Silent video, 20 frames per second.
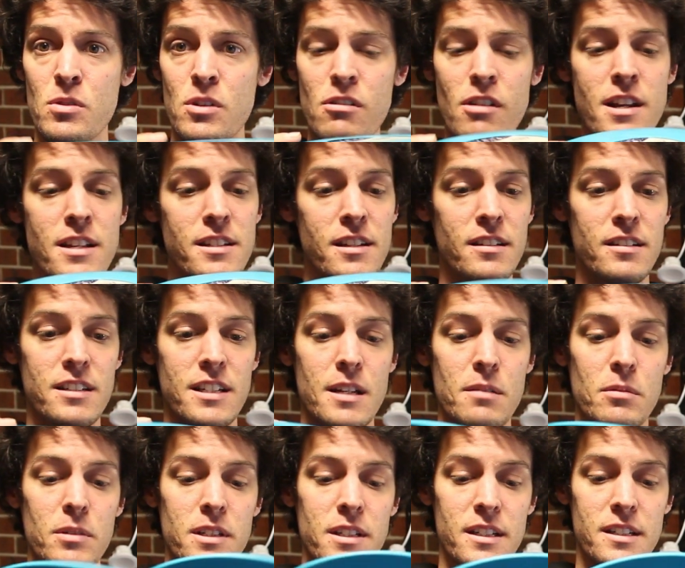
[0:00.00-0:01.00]
crazy
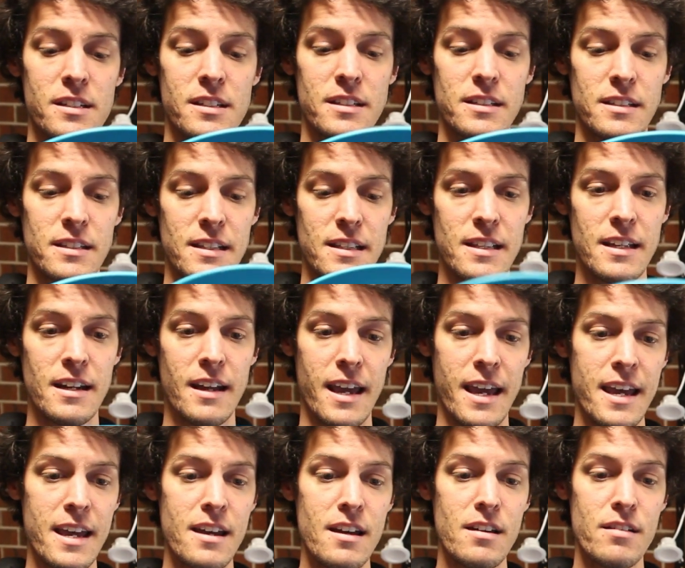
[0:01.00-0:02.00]
understable disc that I
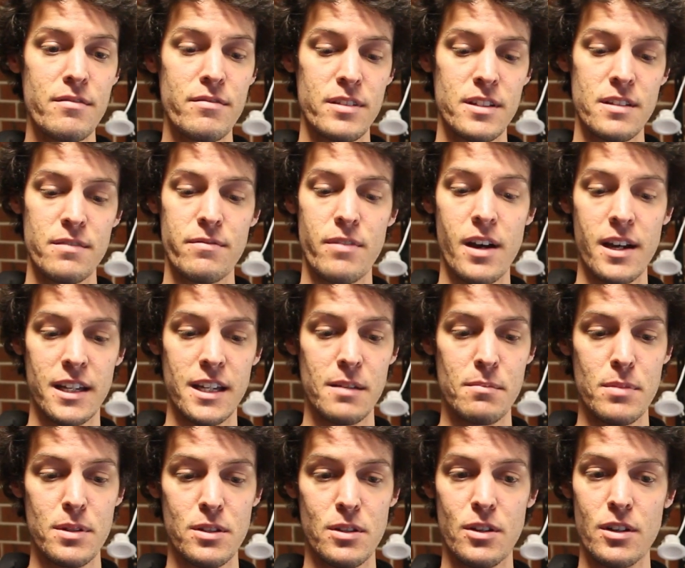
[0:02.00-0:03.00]
have. It's a Viking
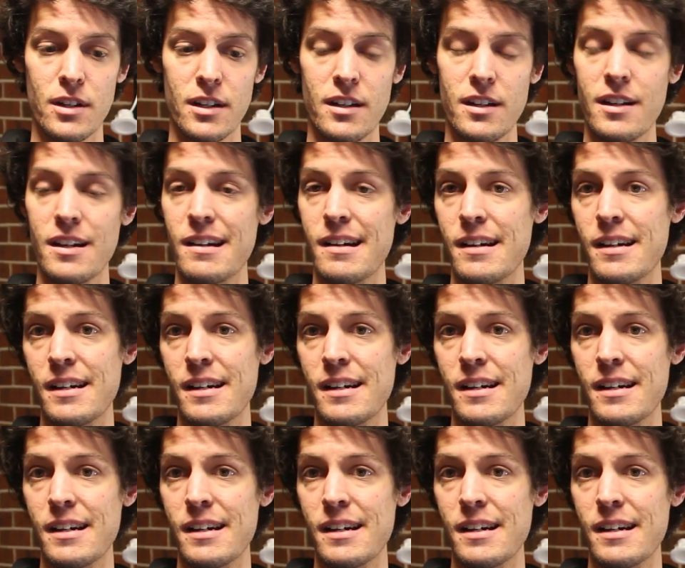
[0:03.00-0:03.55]
Bezerker.